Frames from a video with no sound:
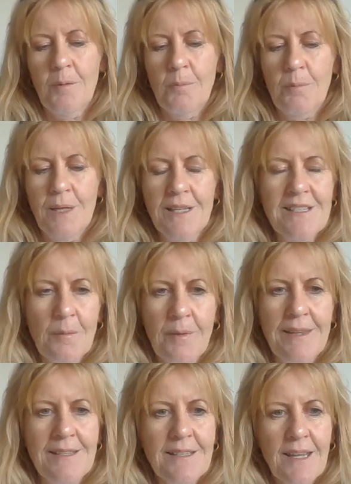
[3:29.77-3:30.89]
being someone
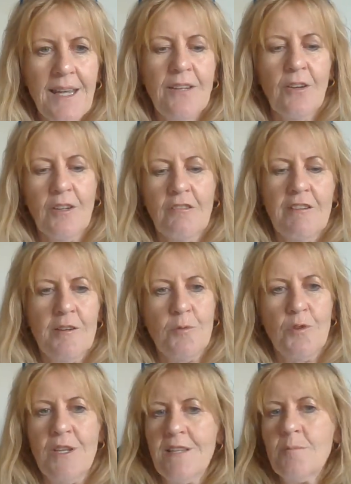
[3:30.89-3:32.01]
that's keen on incredible
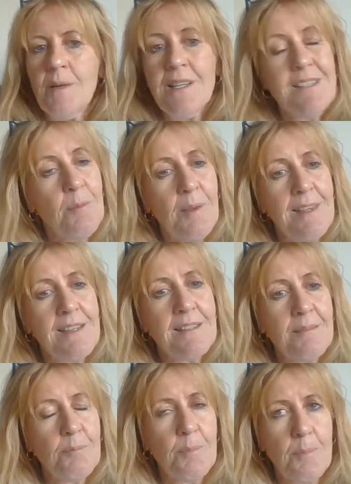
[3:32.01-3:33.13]
years, being someone that's
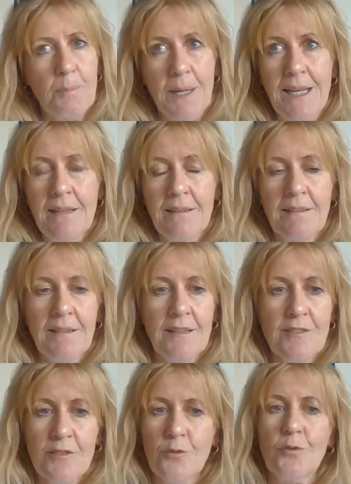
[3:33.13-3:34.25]
been a
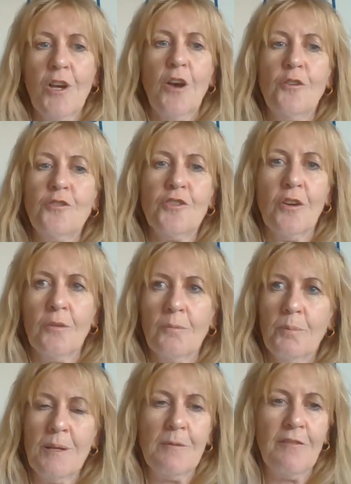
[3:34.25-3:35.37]
school coach on
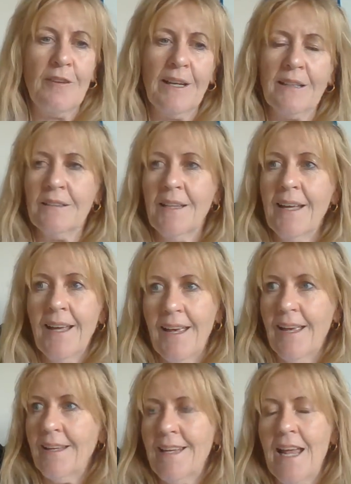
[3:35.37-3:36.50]
PB4L,
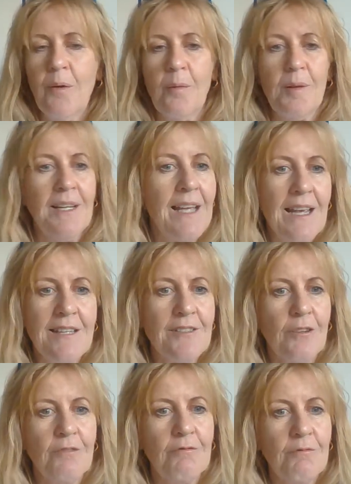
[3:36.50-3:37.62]
and now I'm a
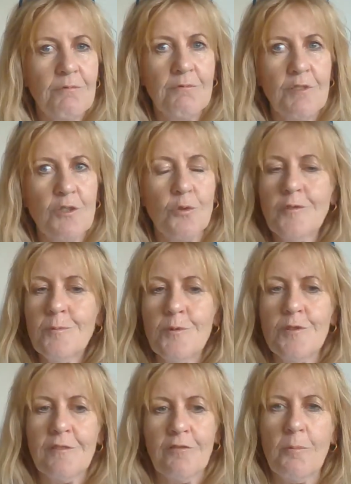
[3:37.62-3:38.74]
liaison resource
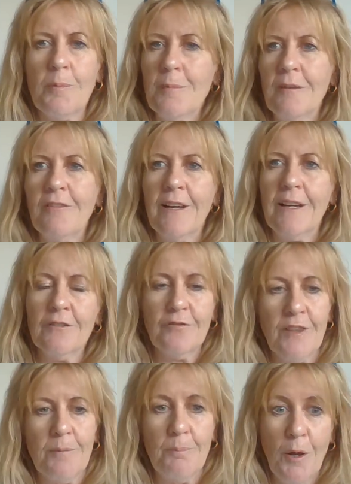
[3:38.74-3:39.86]
person for PB4L for
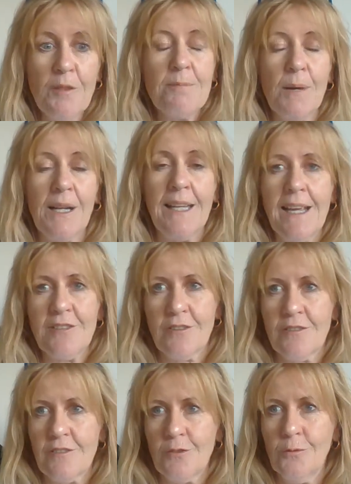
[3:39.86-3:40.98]
both my liaison
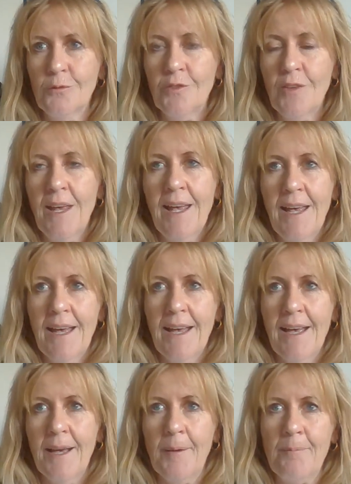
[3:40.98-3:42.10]
schools.
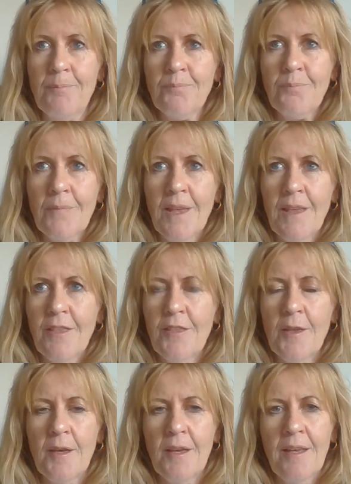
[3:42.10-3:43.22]

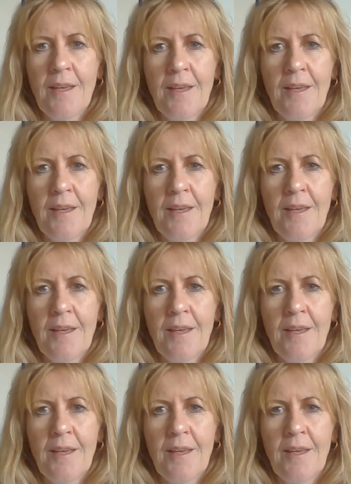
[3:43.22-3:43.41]
The